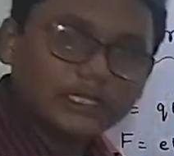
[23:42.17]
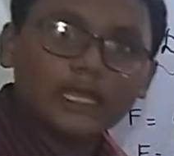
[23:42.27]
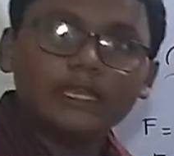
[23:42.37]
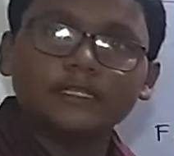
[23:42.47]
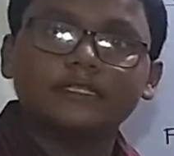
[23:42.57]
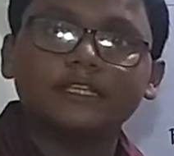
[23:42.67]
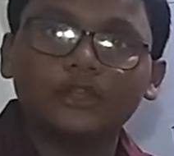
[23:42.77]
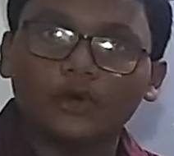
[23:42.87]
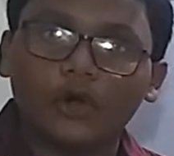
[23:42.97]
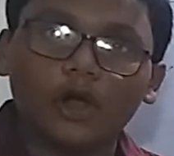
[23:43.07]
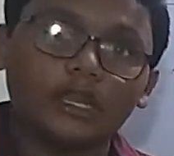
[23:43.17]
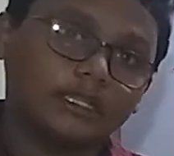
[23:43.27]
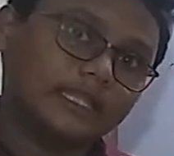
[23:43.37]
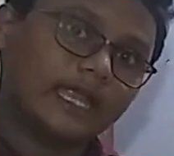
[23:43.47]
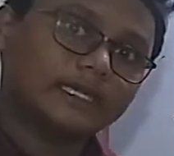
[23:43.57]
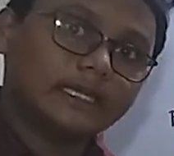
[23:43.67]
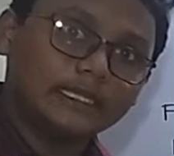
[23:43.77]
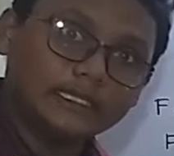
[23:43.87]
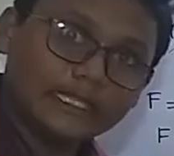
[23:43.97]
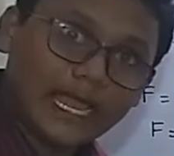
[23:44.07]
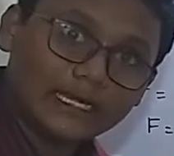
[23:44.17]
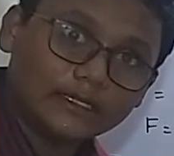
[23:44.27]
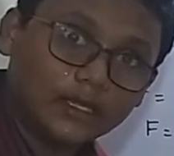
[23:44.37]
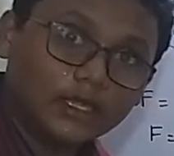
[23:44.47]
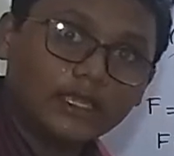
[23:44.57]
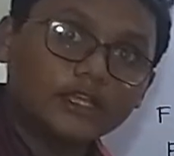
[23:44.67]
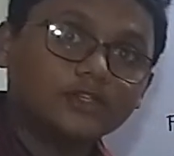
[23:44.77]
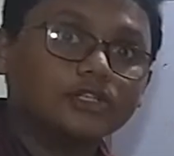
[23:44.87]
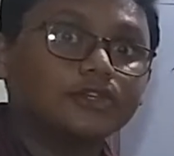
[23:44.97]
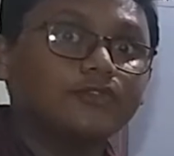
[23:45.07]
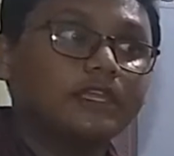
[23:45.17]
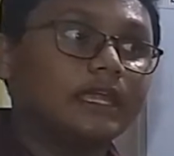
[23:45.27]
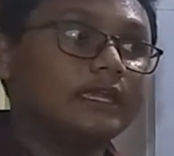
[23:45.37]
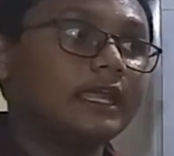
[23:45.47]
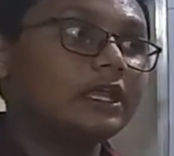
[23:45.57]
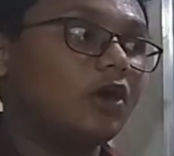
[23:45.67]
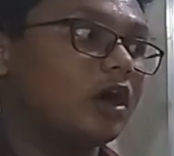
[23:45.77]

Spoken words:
then it's 0, or that in that case also we can take,